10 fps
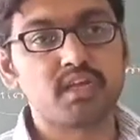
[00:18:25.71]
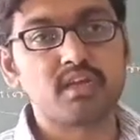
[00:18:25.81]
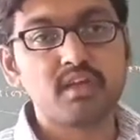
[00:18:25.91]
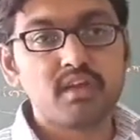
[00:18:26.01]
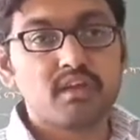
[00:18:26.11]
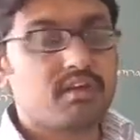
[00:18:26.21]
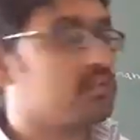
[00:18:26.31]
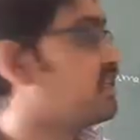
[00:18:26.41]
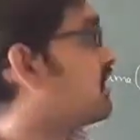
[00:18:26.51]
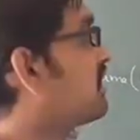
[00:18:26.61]
See,
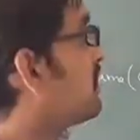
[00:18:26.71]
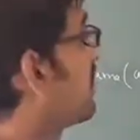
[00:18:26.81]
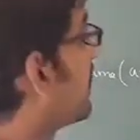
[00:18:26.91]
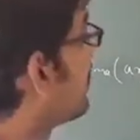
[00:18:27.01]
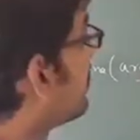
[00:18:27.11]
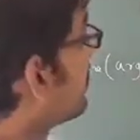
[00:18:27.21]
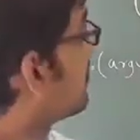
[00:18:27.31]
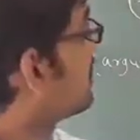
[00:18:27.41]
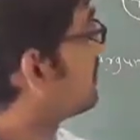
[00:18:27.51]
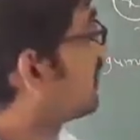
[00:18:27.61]
then these are
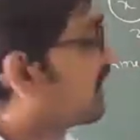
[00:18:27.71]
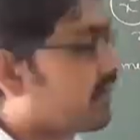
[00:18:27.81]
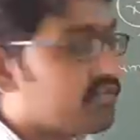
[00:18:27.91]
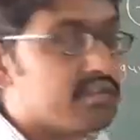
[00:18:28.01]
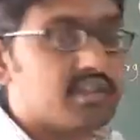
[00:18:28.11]
efficient.